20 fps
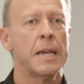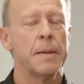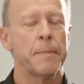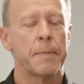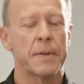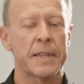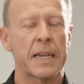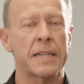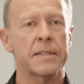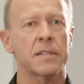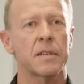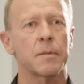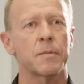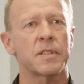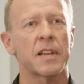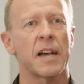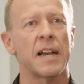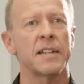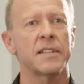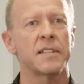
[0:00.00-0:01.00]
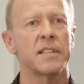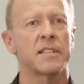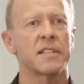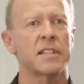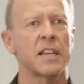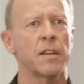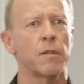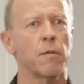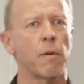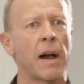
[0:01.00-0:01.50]
But then some scientists
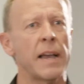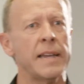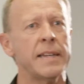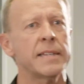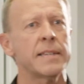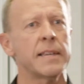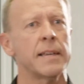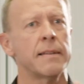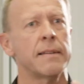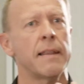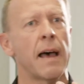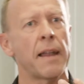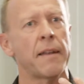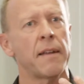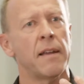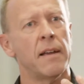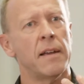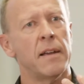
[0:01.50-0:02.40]
say, why is it that